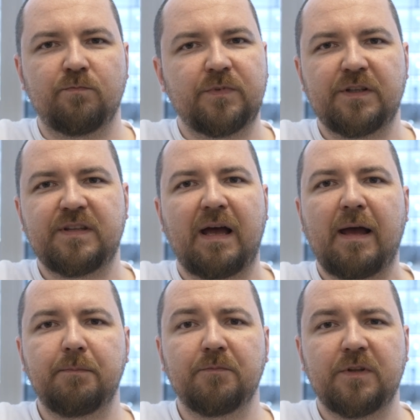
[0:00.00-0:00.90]
the
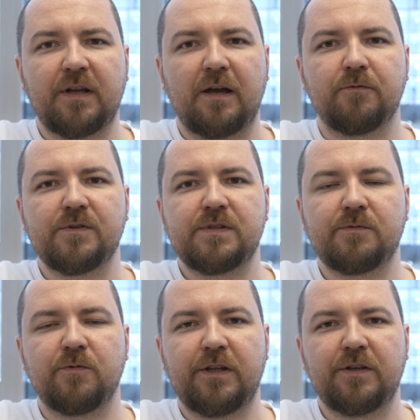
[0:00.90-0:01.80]
time that I was
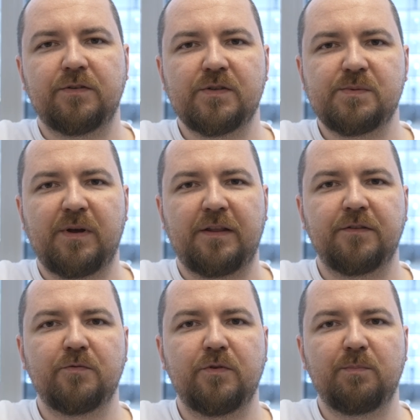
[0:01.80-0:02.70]
willing to spend
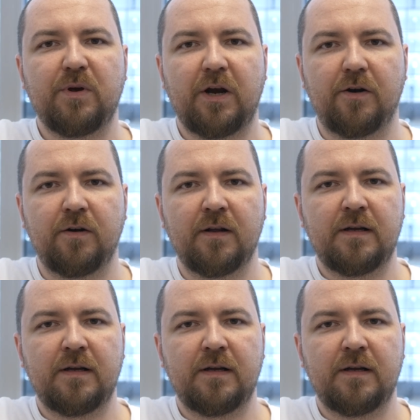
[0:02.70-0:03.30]
to repair